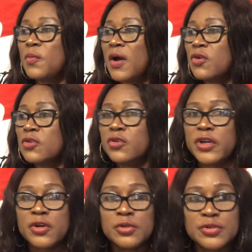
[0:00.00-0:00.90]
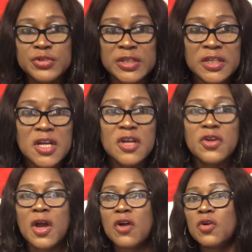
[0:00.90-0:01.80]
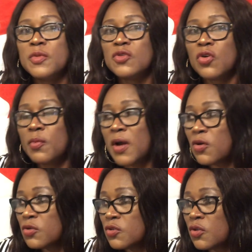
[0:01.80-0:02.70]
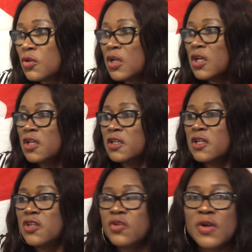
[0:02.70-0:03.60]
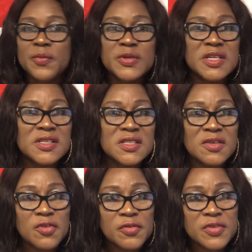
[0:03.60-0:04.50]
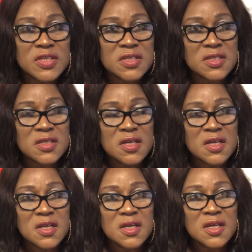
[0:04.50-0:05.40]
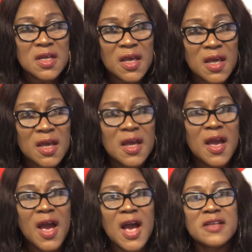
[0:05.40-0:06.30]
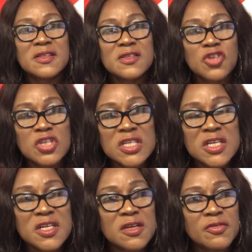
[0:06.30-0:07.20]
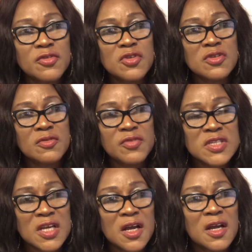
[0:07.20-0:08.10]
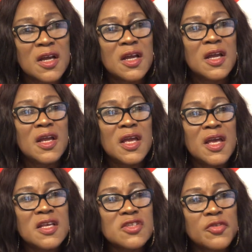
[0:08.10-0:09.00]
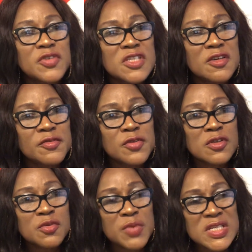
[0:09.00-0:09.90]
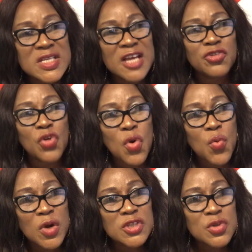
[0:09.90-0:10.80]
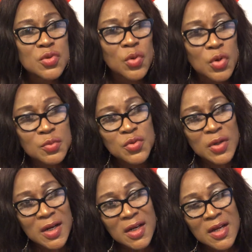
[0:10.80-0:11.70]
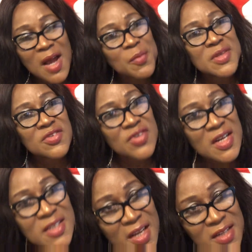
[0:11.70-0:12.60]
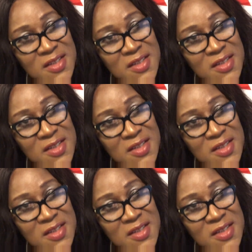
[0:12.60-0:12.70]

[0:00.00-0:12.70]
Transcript: and honor a country, you are coming to come and honor the new representative office here, and suddenly they refuse you visa. Insufficient funds means they don't want you to come to Canada and be stranded.